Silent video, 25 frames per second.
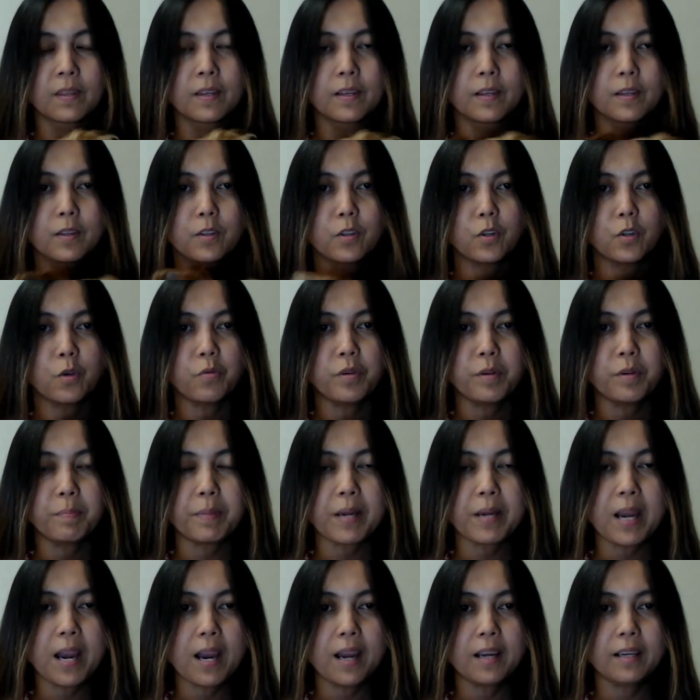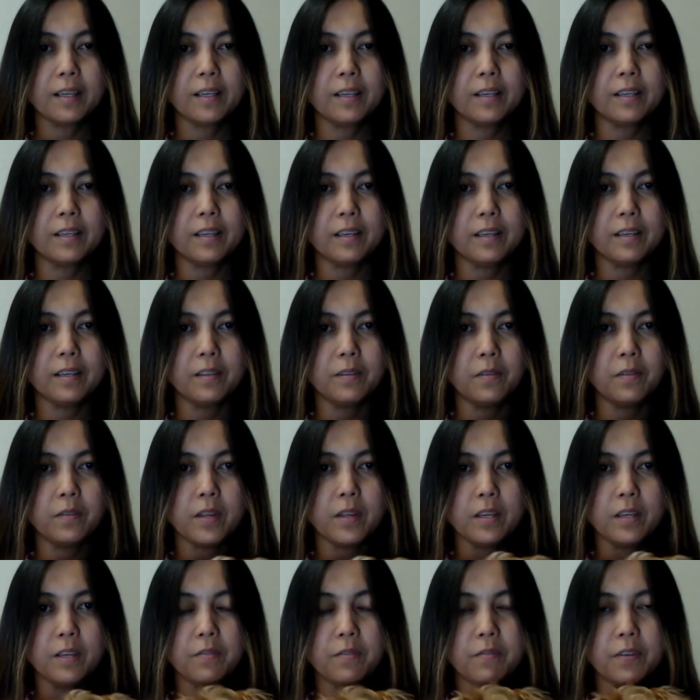So we're back, and
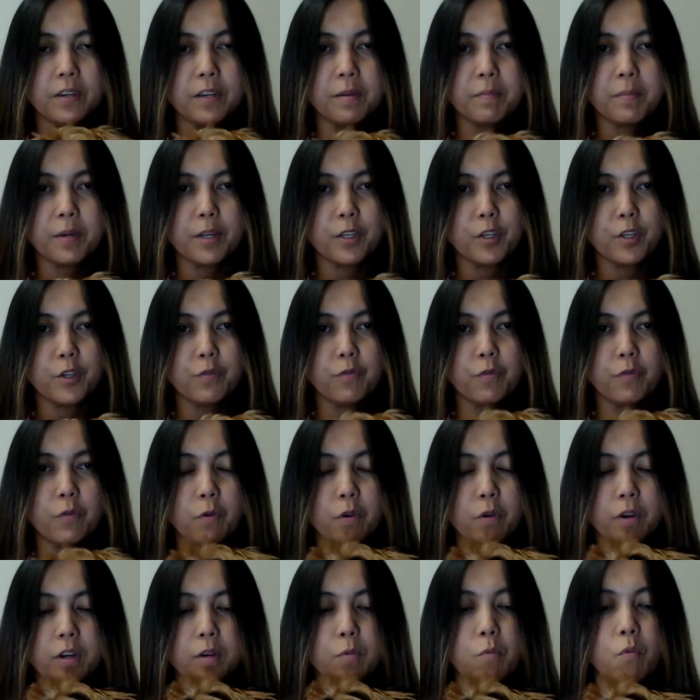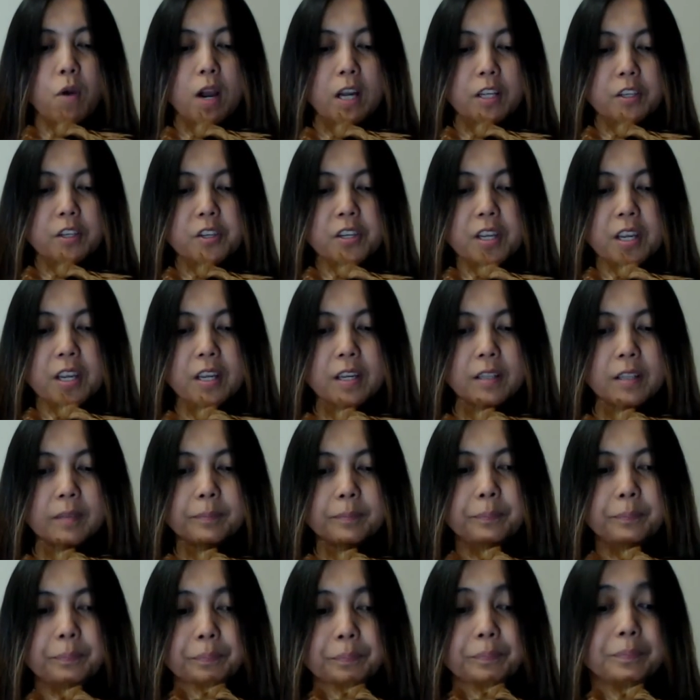thank you very much for watching.
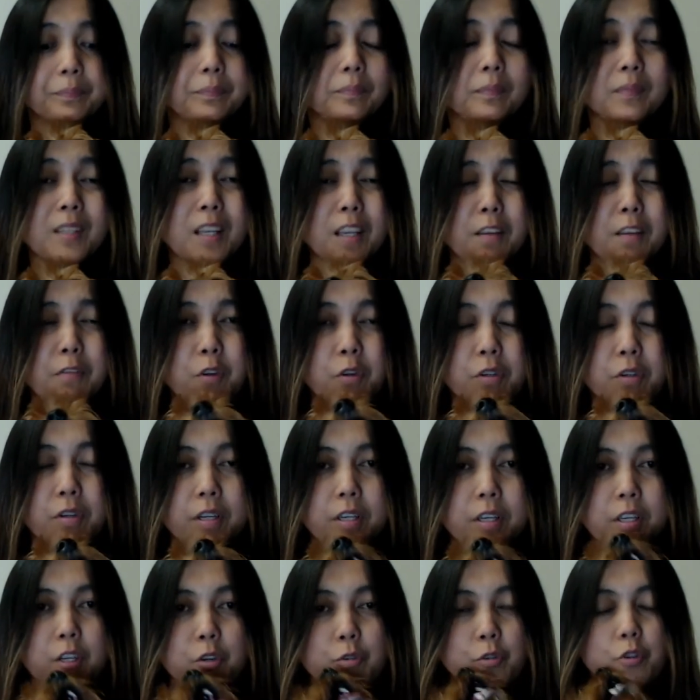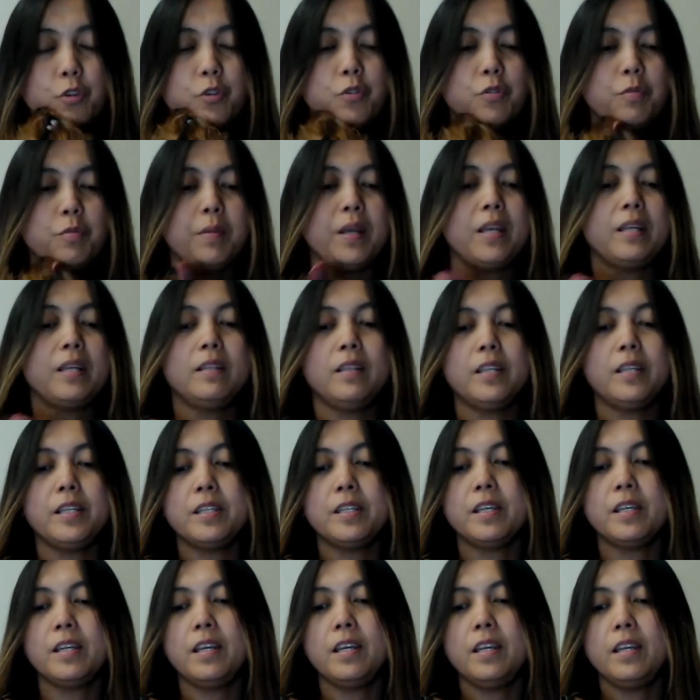If you're on YouTube and
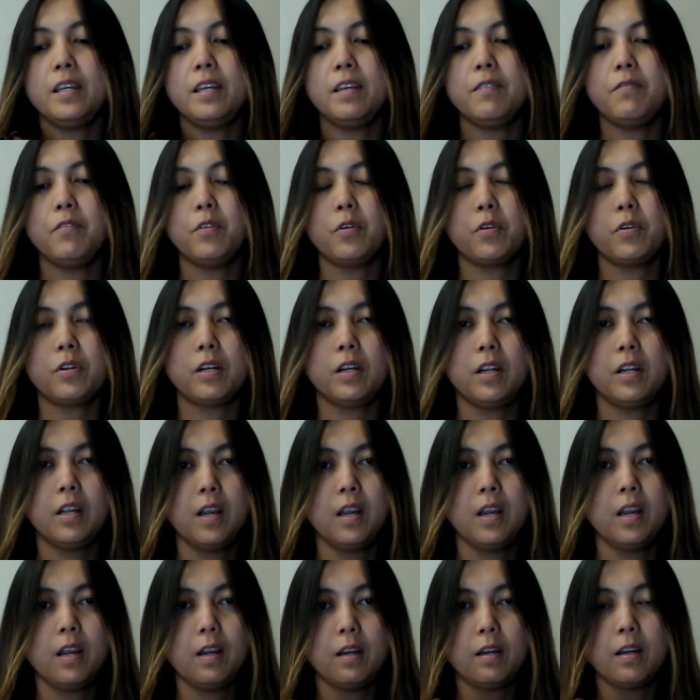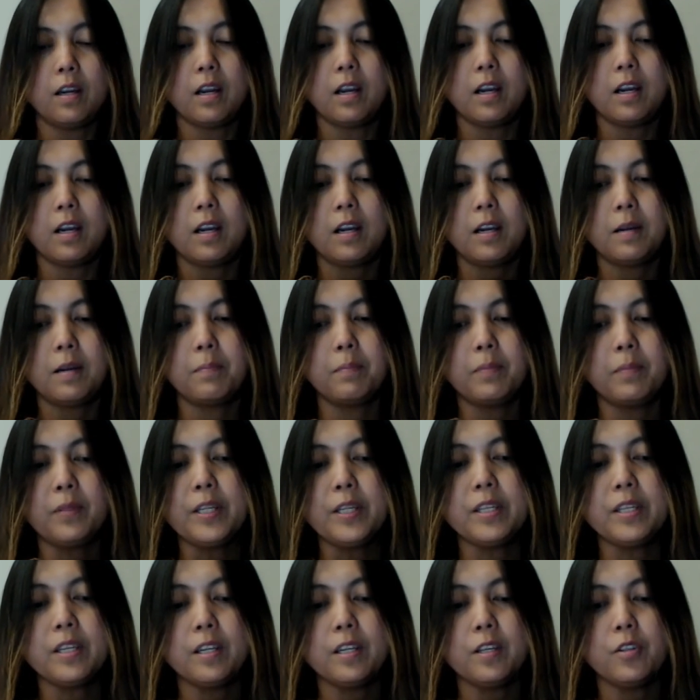listening, if you're um,
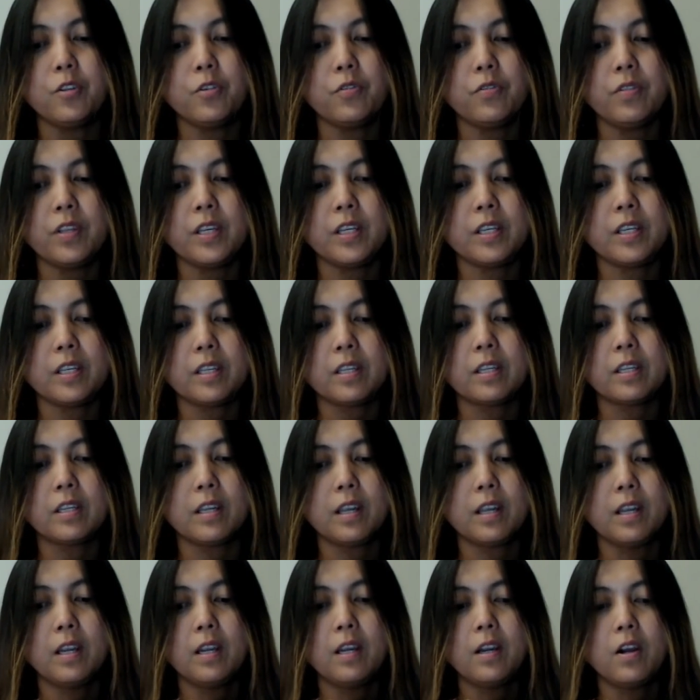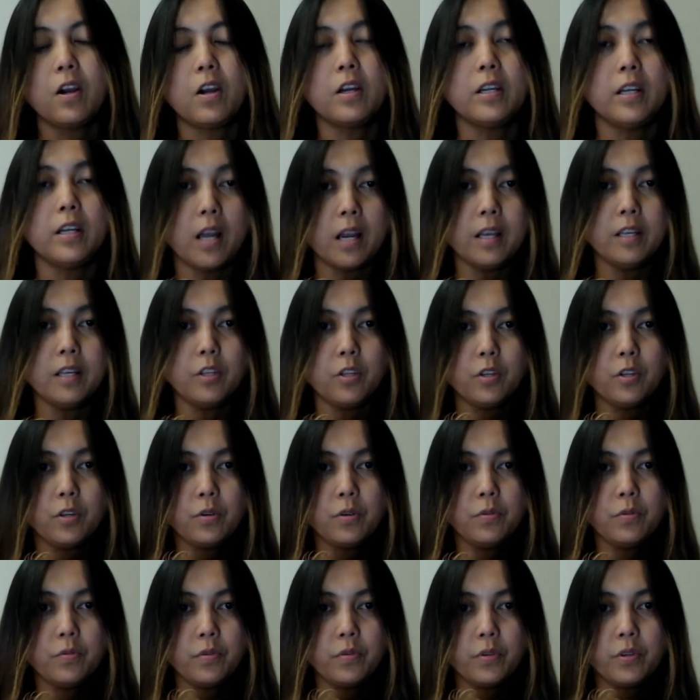listening to this on
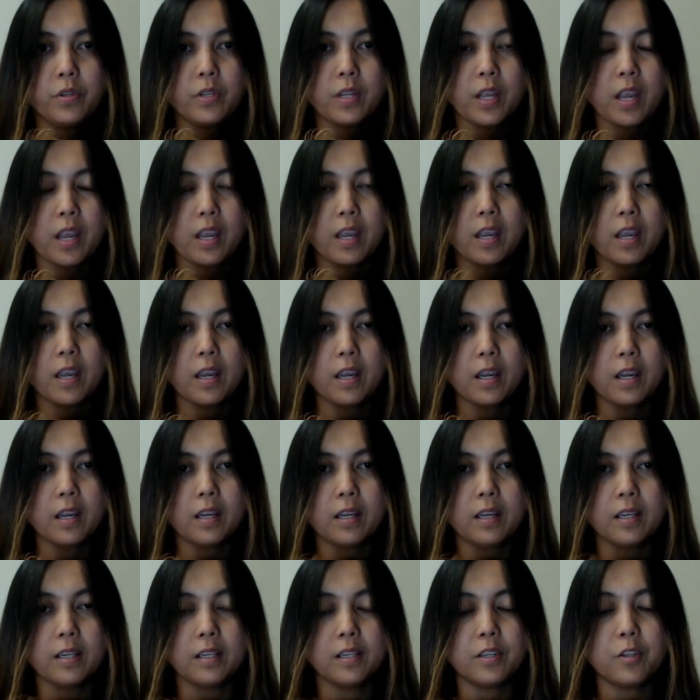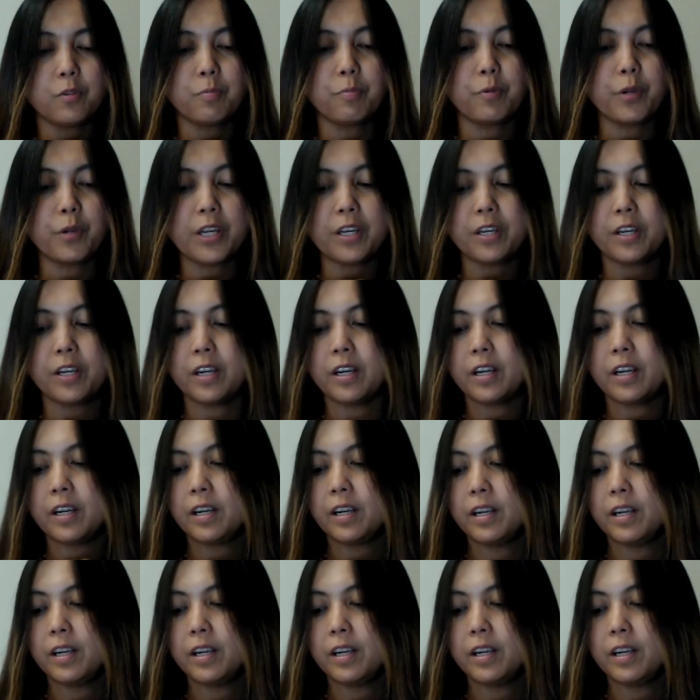iTunes and Spreaker,